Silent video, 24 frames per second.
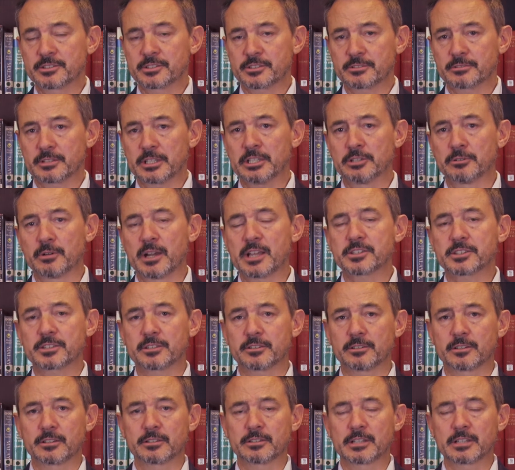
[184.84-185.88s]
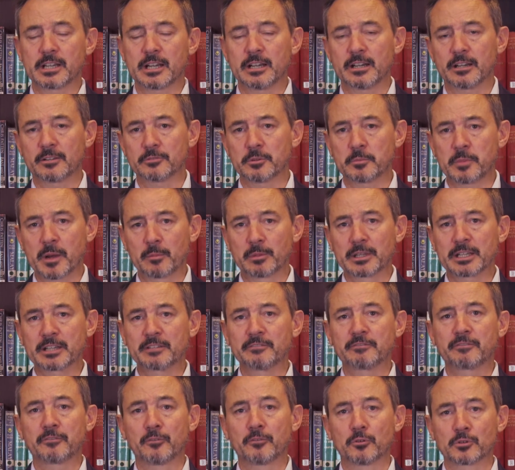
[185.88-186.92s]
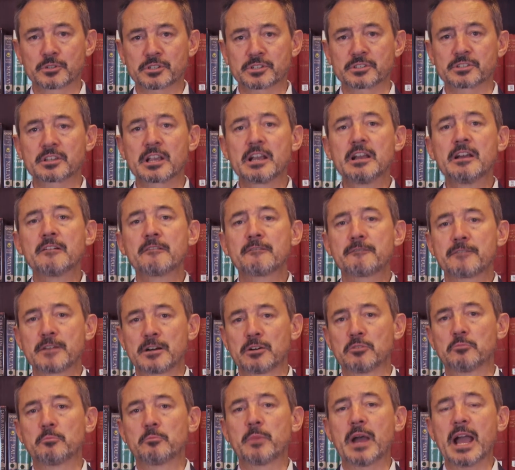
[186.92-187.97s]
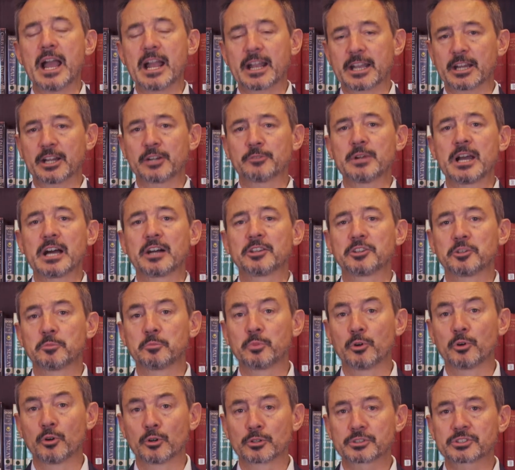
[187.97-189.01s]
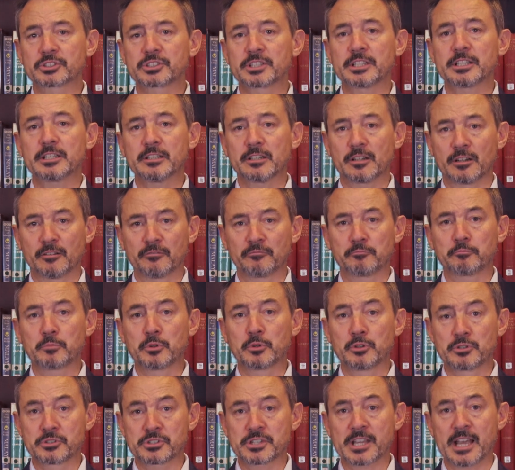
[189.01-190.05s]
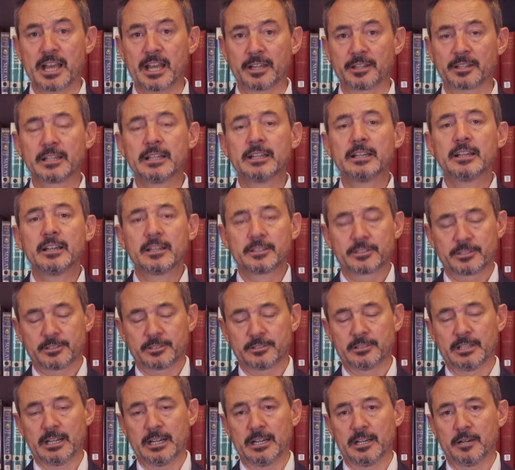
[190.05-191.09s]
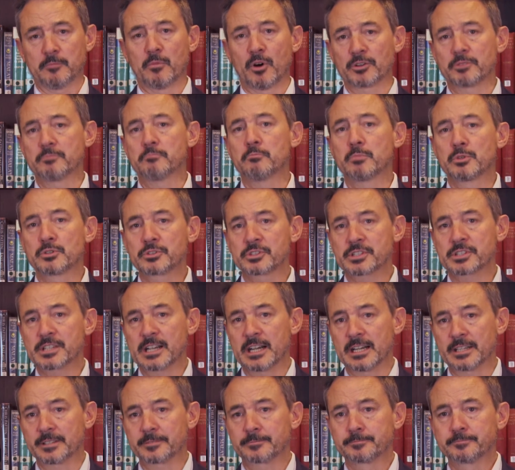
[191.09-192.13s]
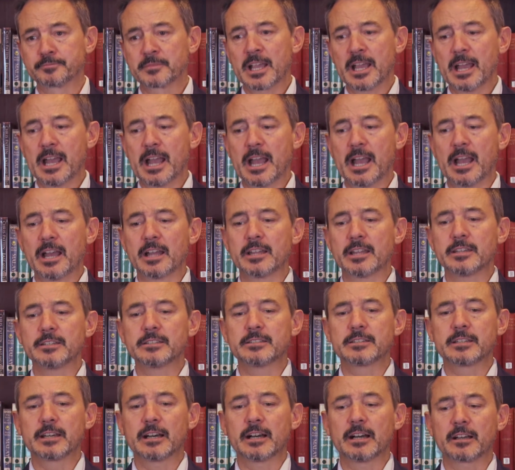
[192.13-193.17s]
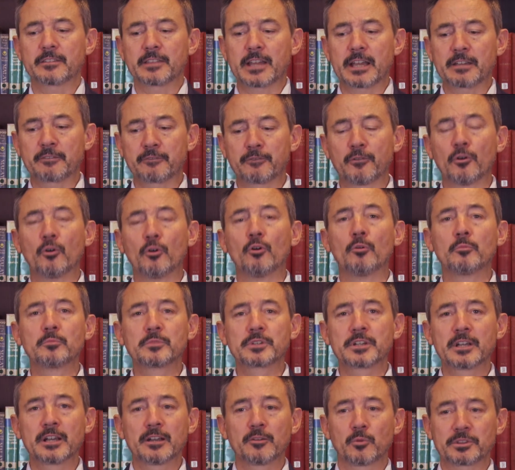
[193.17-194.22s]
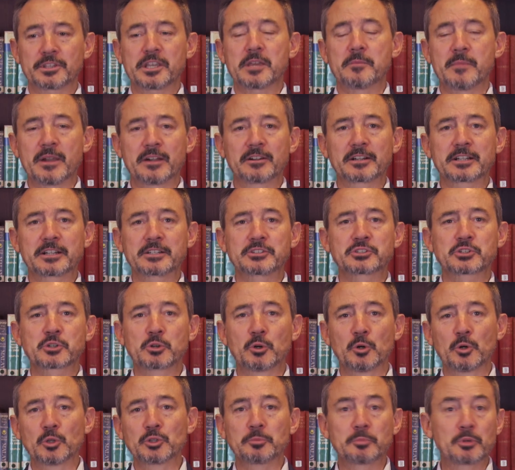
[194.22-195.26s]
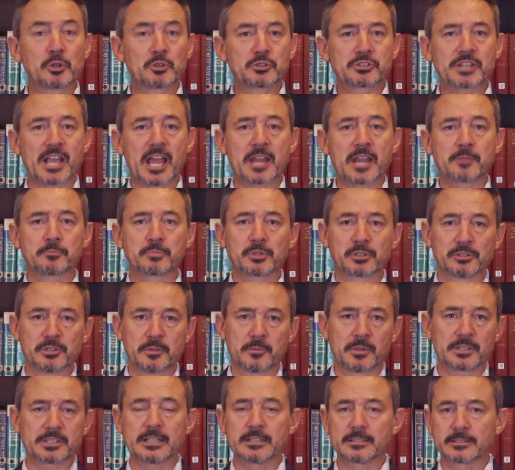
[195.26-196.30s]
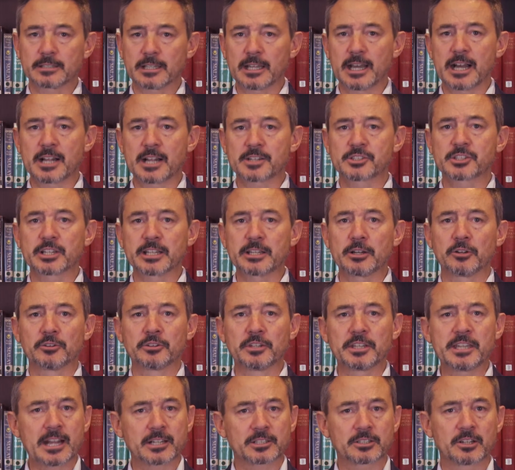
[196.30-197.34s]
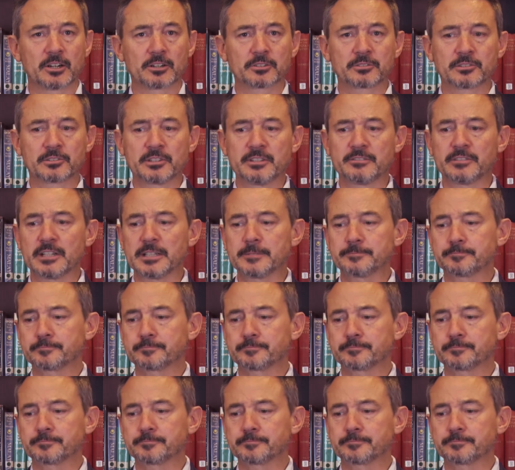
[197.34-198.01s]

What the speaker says: the US and Republican forces fell back around the port city of Busan, modern Busan, and they formed what the Americans called the Busan Perimeter, largely on the Nakdong River.